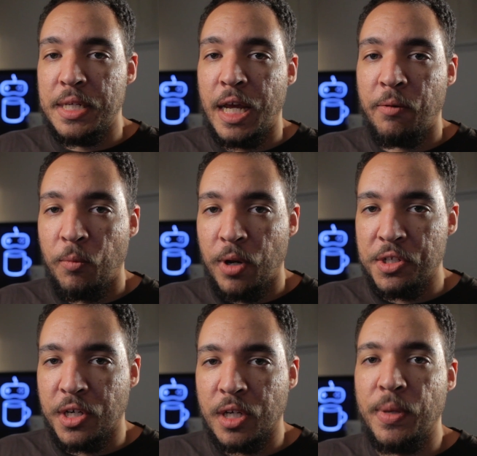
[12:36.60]
Now I want
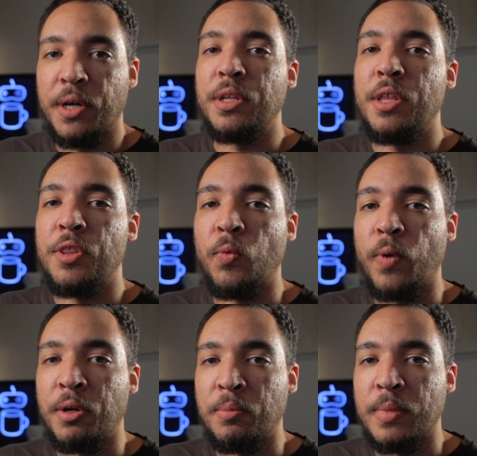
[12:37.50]
to talk about the
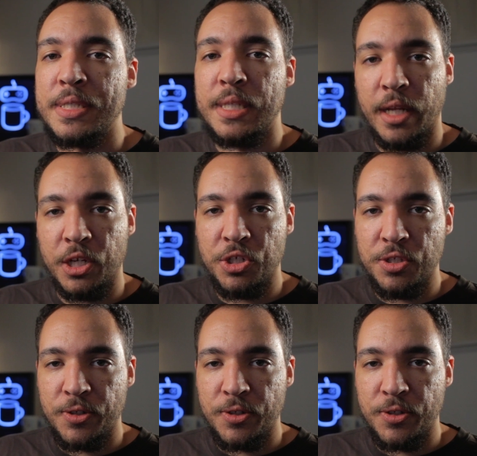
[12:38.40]
realm selection